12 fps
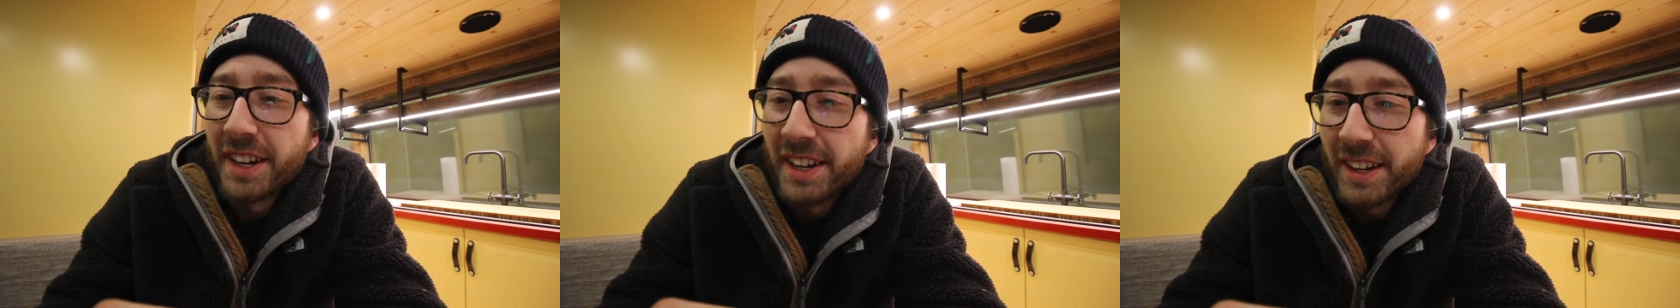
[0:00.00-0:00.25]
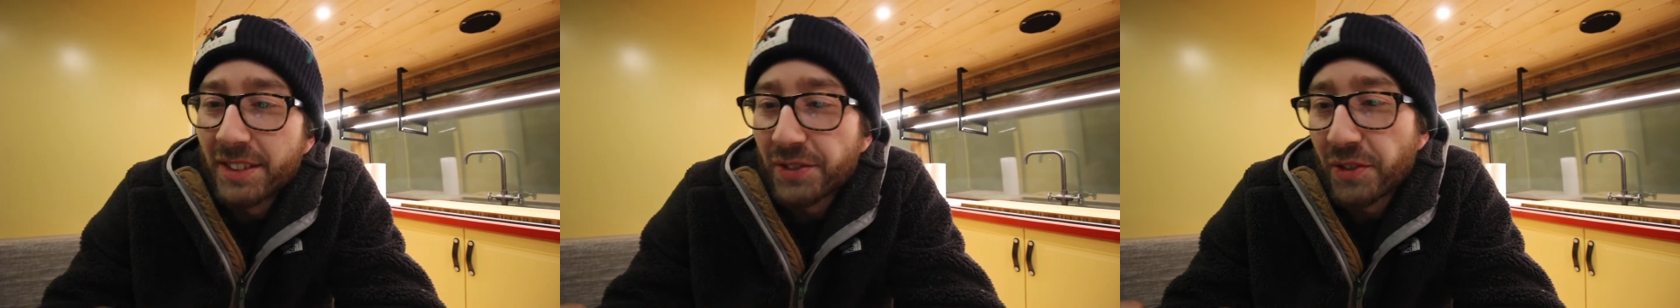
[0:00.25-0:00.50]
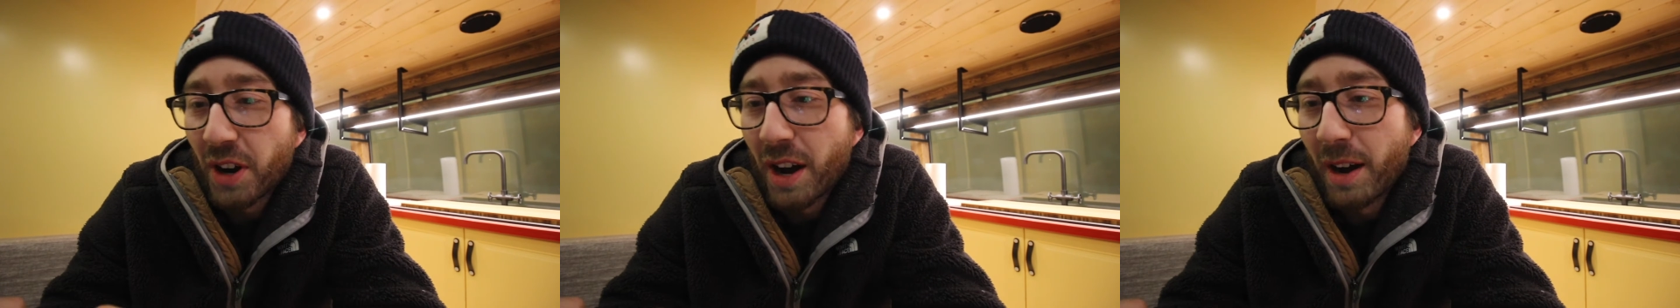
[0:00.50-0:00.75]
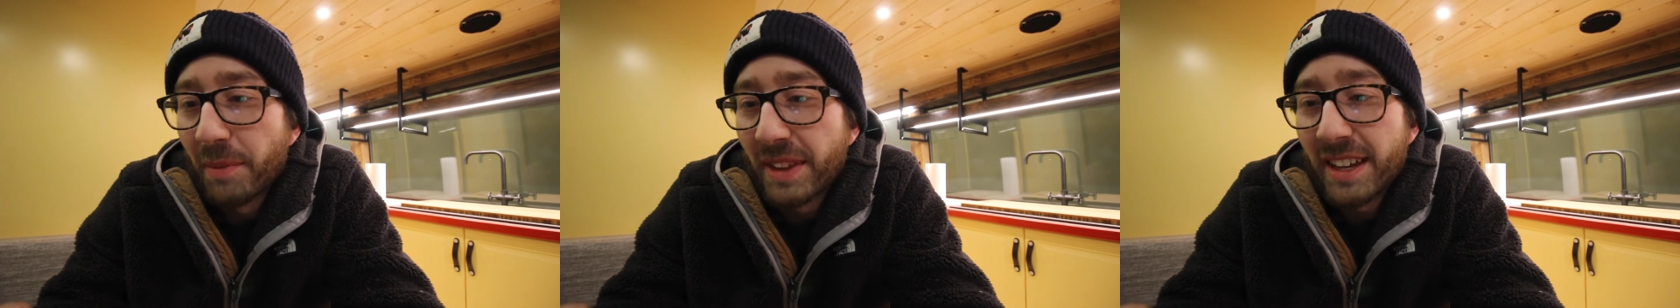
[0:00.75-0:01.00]
is
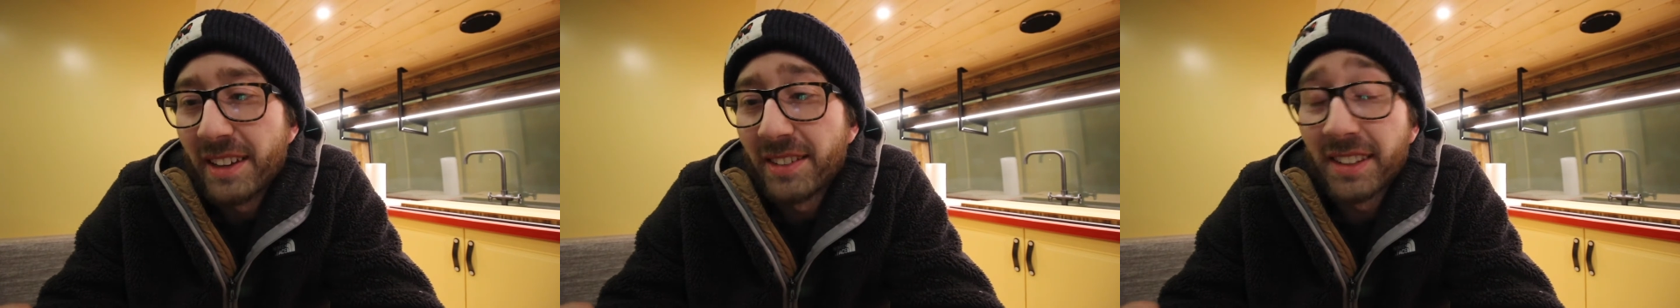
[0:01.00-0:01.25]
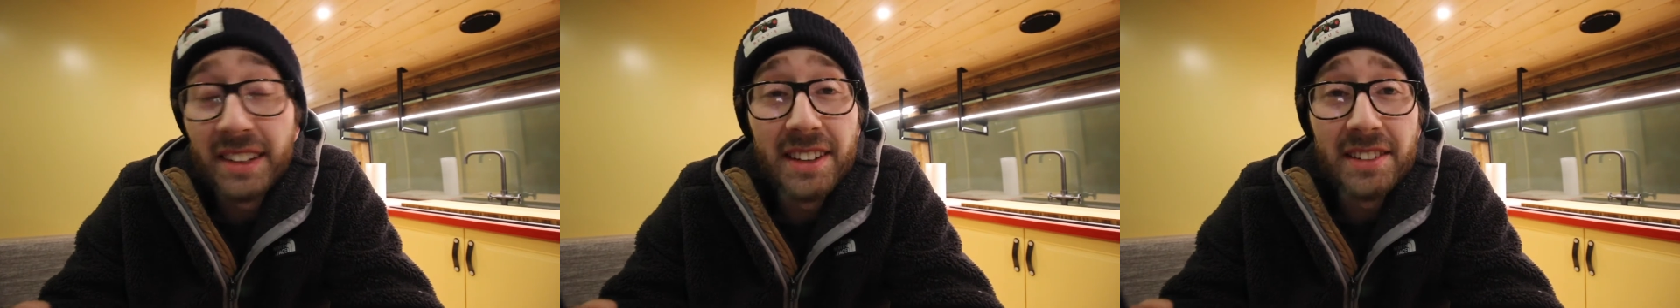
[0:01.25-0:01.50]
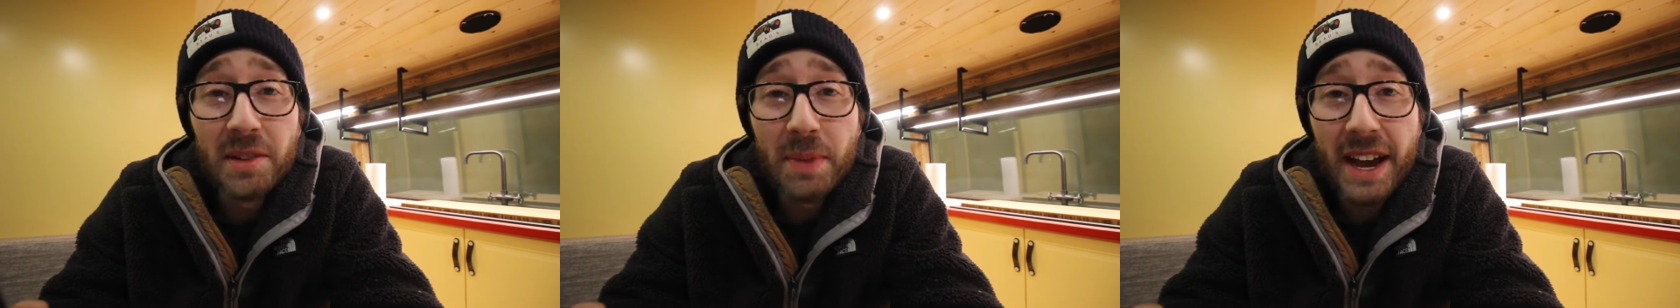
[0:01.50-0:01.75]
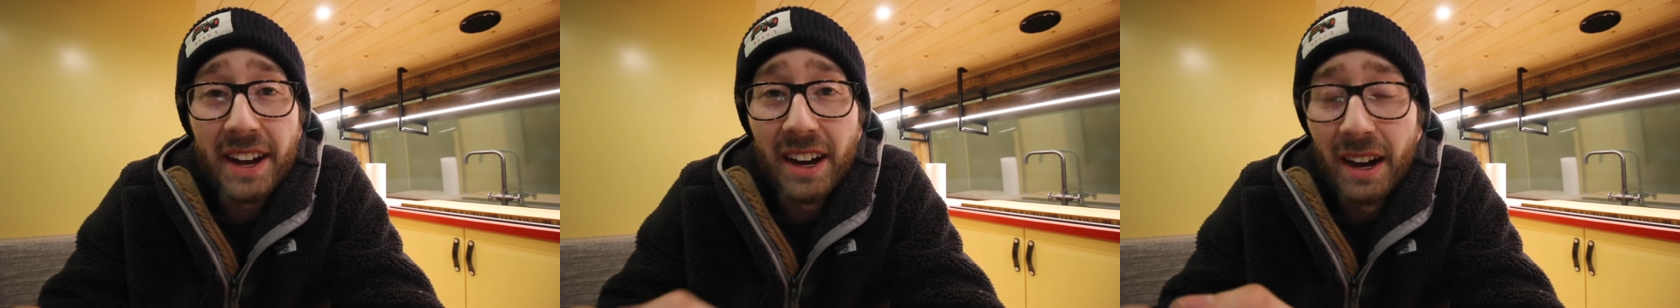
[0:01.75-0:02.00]
from the Sleazy
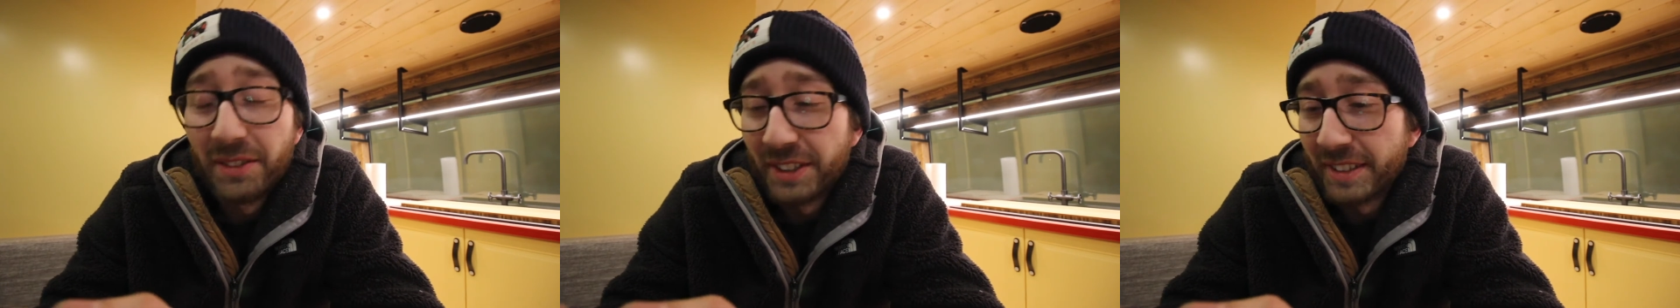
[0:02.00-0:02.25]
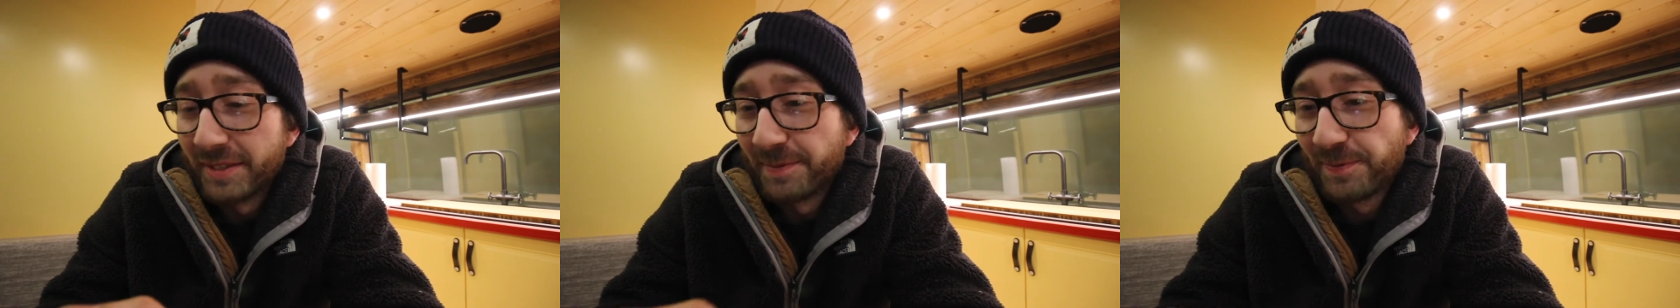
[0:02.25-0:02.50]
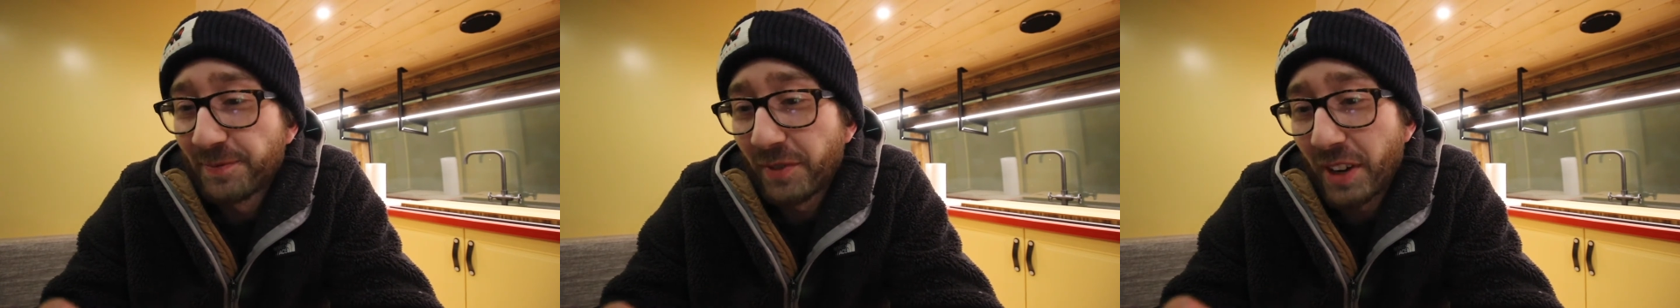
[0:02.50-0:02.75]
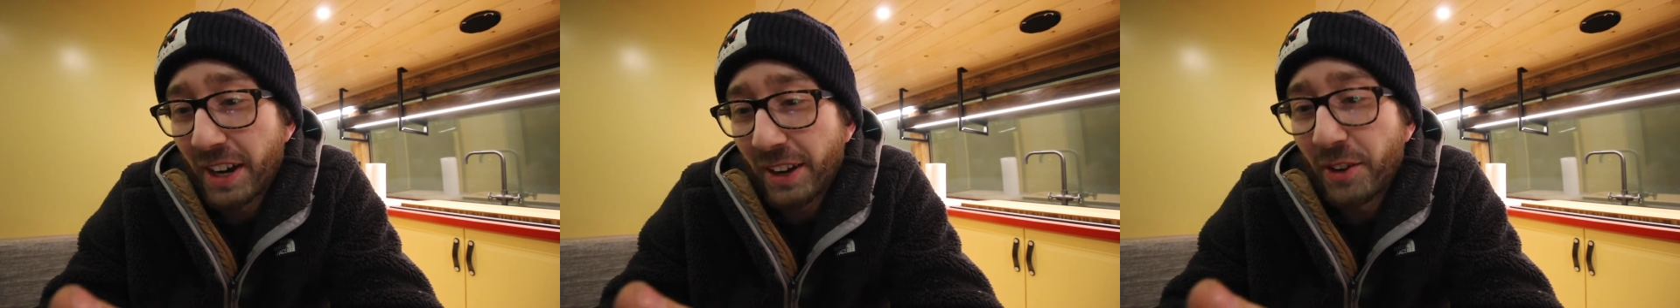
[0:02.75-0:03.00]
Bake Oven.
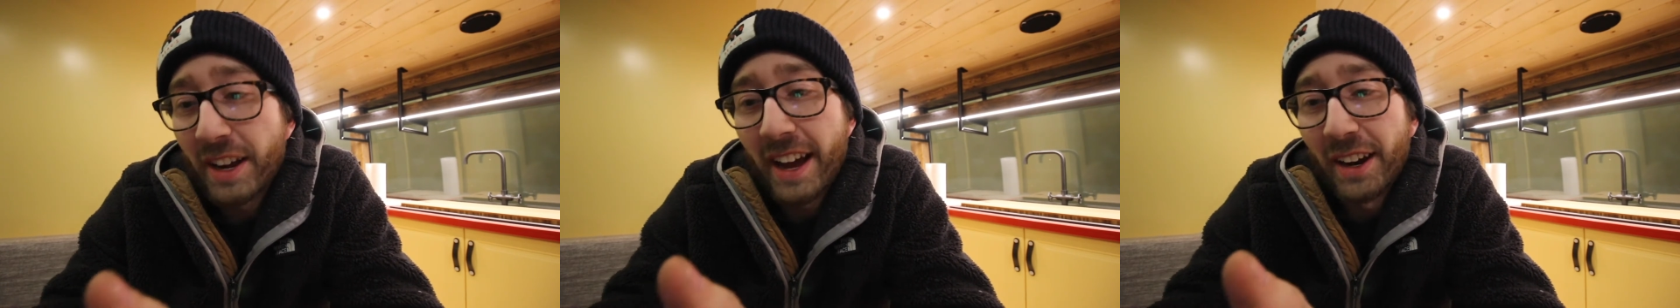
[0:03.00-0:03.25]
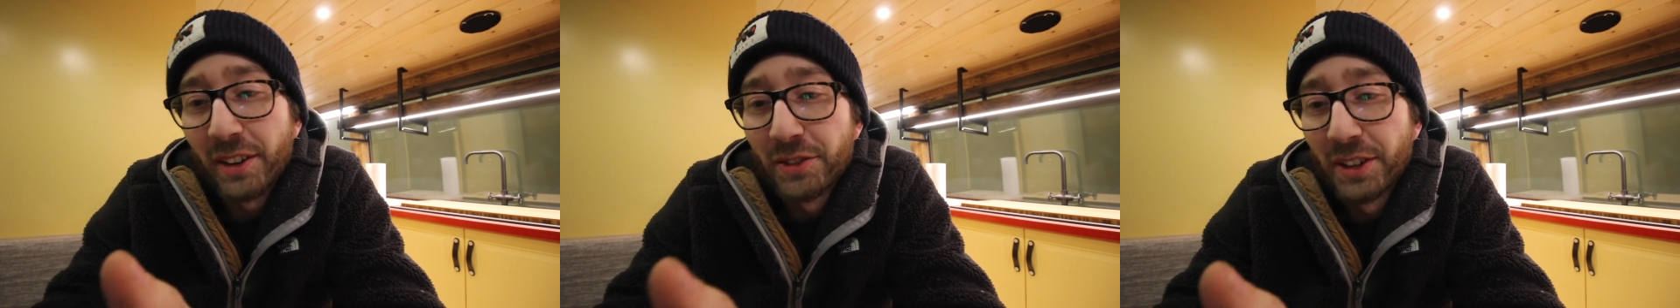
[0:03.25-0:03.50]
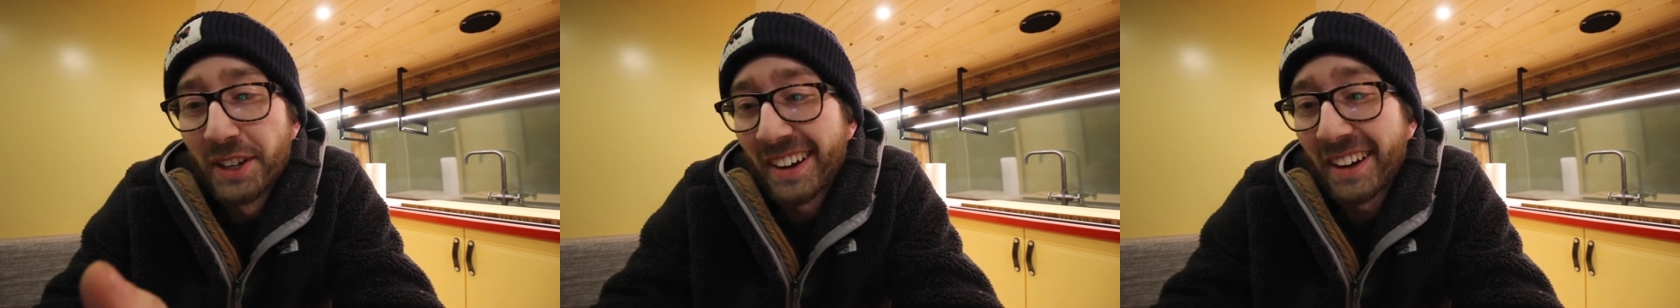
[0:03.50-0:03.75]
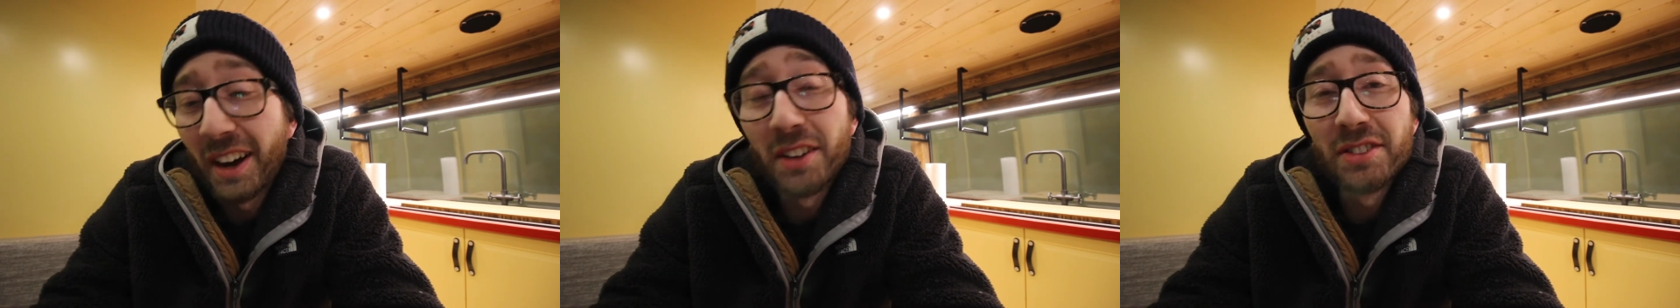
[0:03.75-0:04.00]
Very creative.
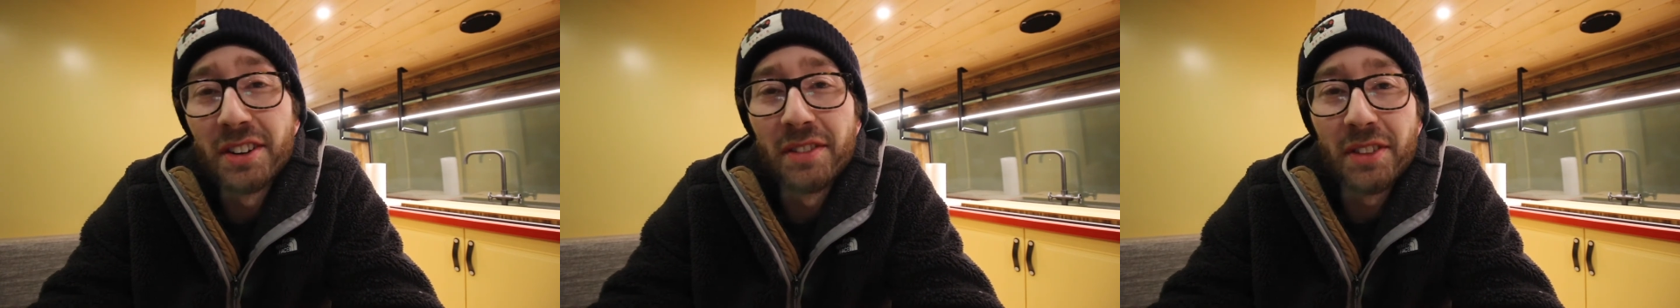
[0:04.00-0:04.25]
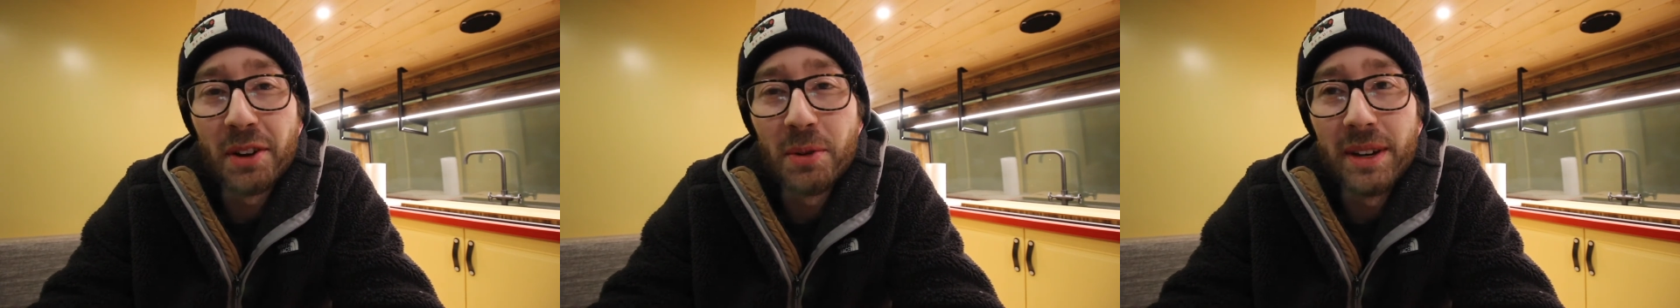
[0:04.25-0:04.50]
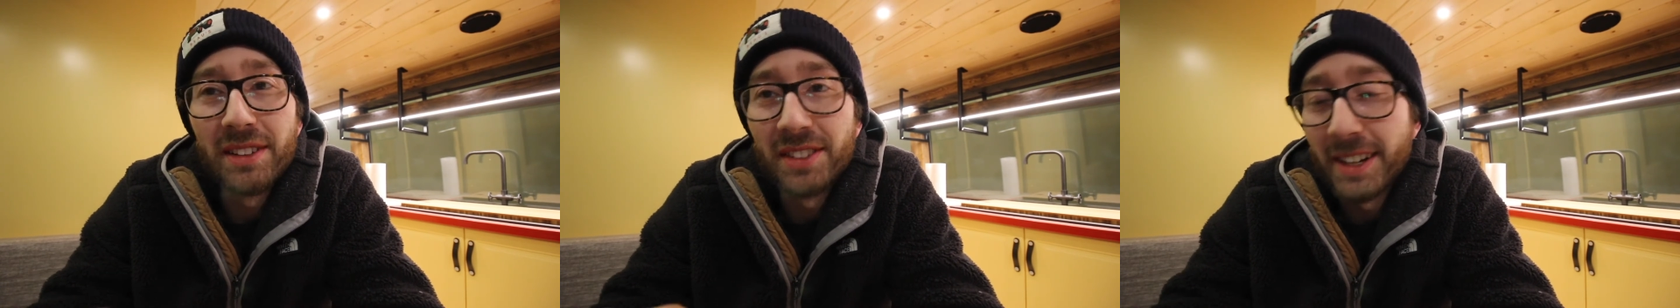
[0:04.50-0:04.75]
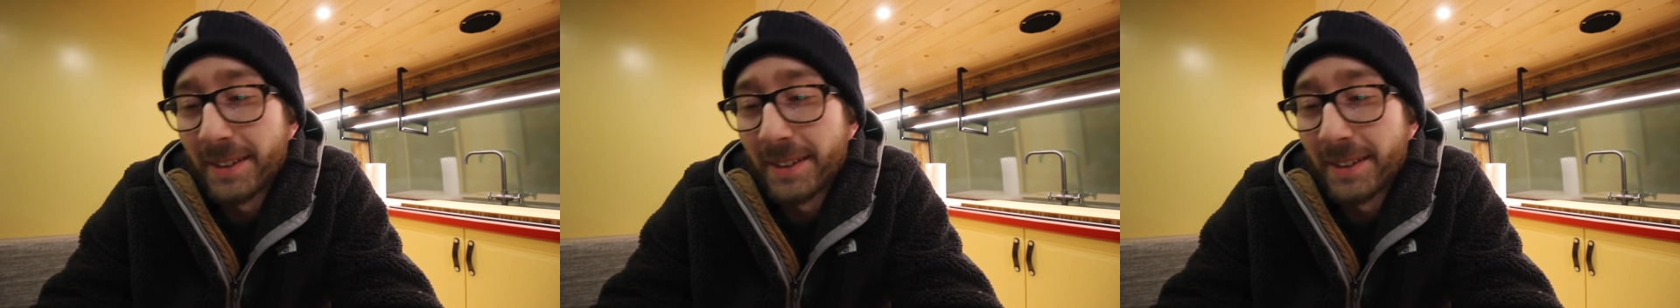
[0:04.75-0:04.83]
Cousin of the Queasy.